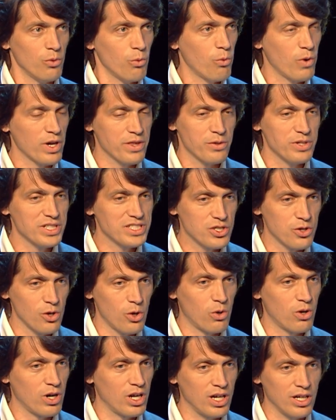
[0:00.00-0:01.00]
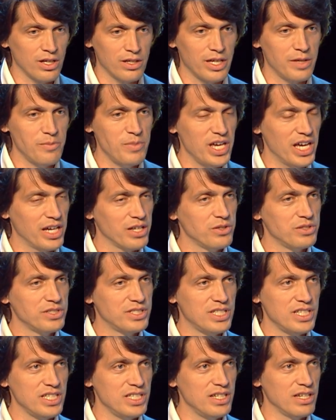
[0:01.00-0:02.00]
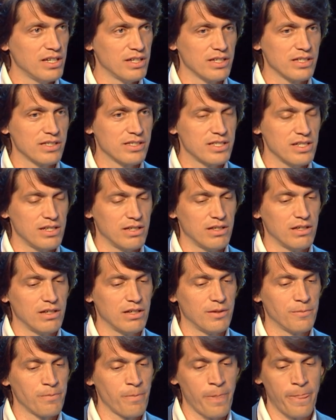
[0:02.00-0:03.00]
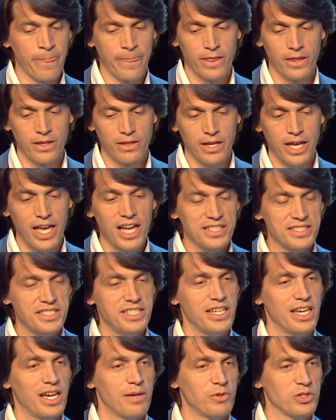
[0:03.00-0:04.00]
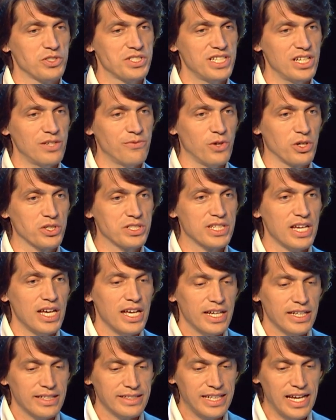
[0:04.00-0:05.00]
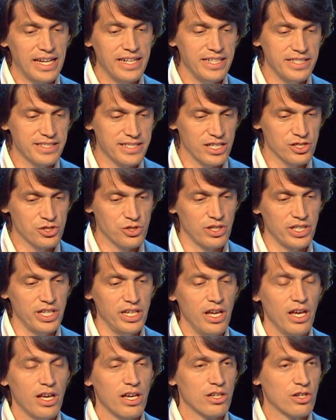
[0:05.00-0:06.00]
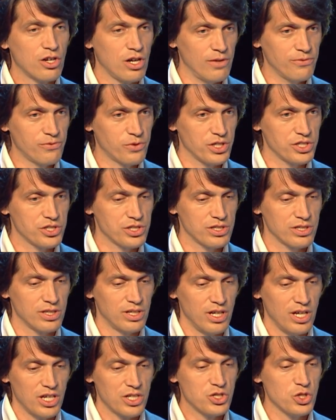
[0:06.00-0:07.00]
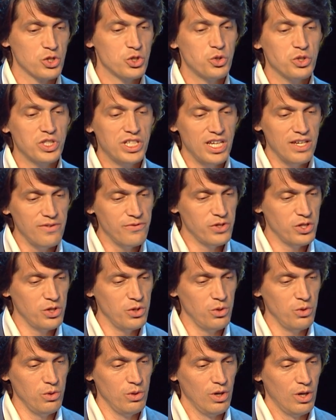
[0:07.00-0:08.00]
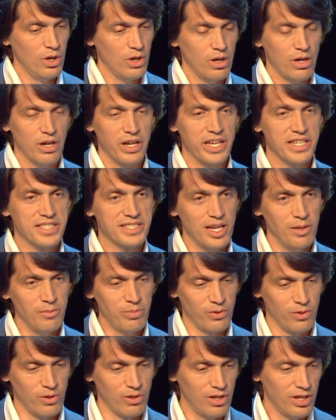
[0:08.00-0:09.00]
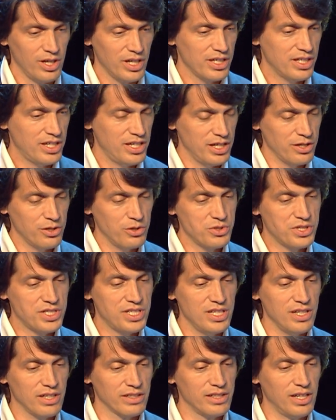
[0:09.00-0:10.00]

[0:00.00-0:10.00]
whether it's LoRa, NB-IoT, LTE-M, or Sigfox, that is actually coverage. So to give you an example, here you see on